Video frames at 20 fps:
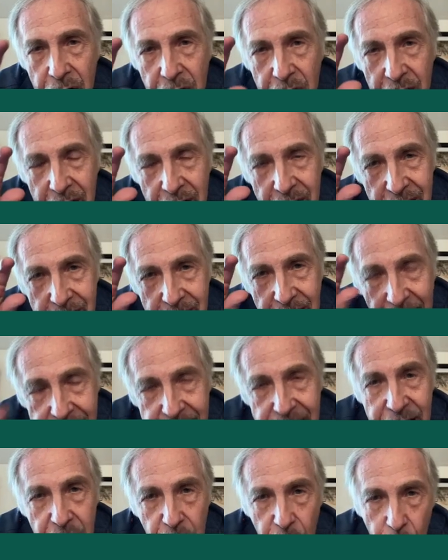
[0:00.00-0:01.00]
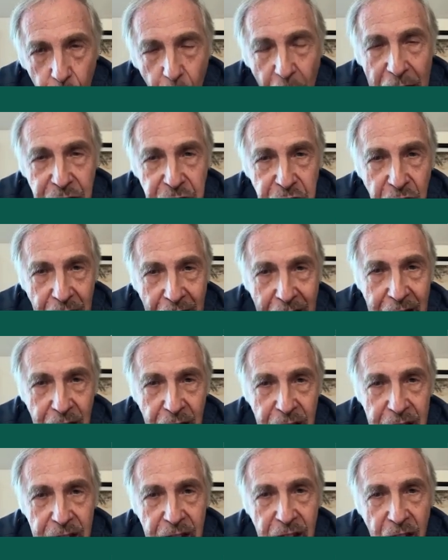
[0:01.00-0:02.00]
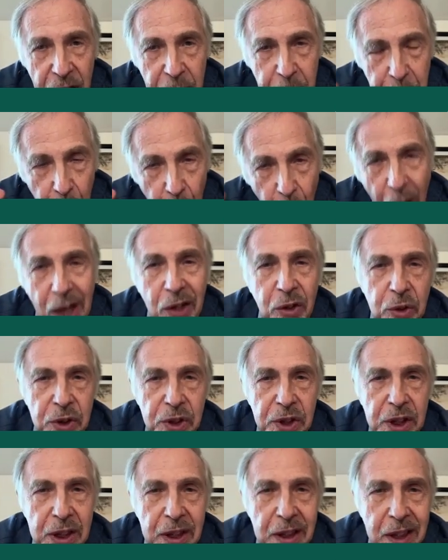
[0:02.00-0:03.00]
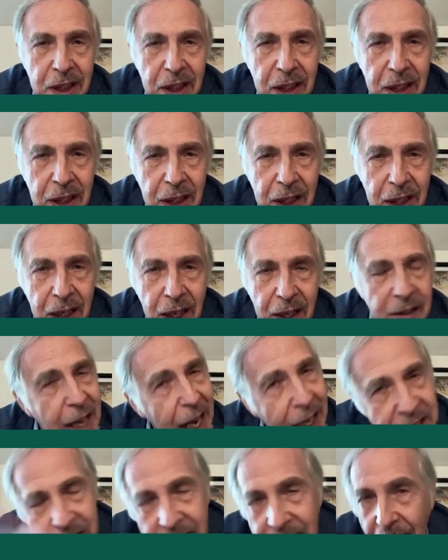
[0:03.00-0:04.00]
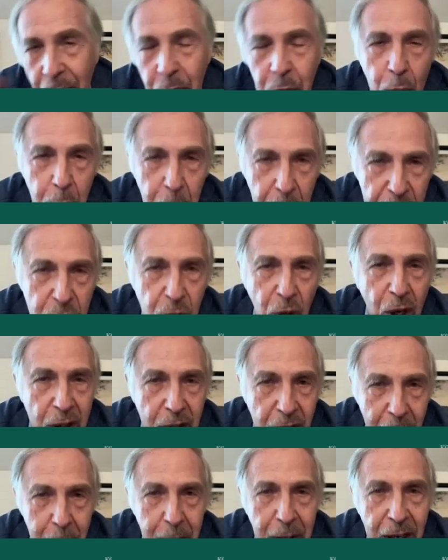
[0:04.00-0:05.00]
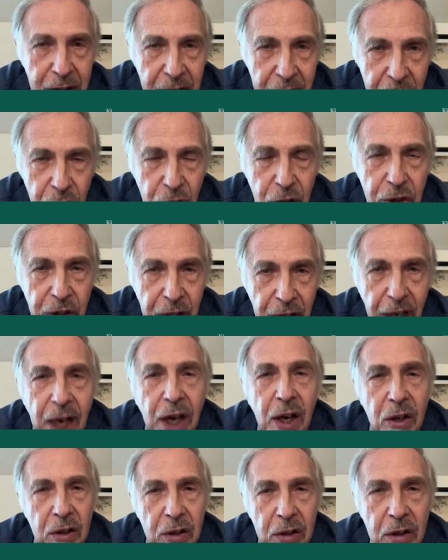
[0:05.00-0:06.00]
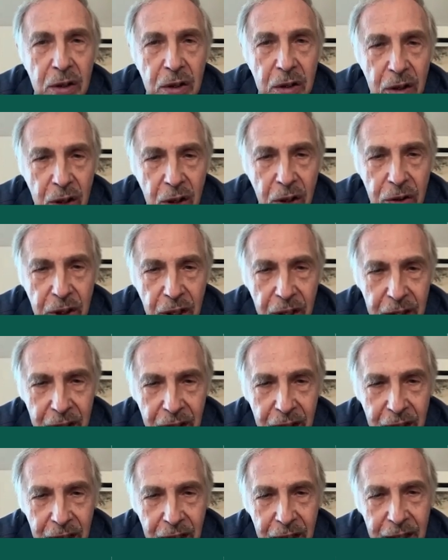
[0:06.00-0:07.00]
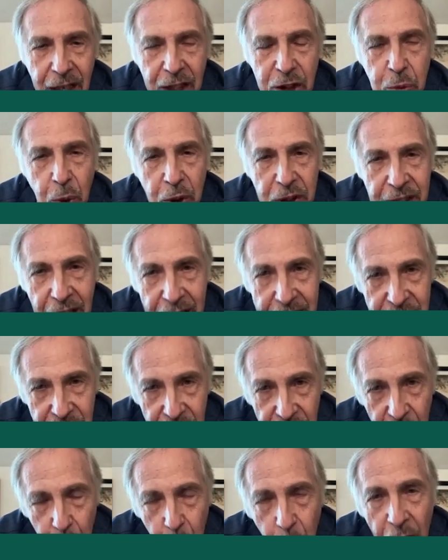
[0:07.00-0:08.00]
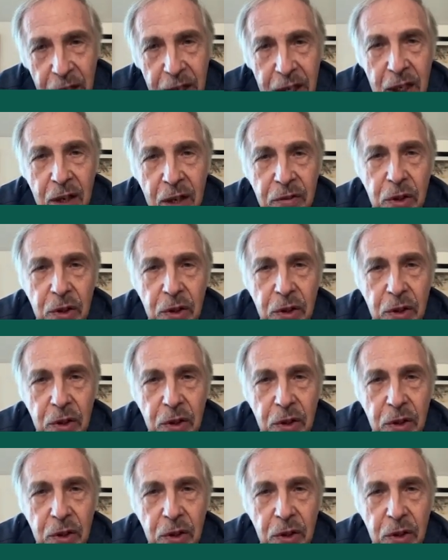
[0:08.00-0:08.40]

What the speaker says: the technical rationality of bureaucracy, that's not what we're talking about in good care, okay? That's what gets in the way.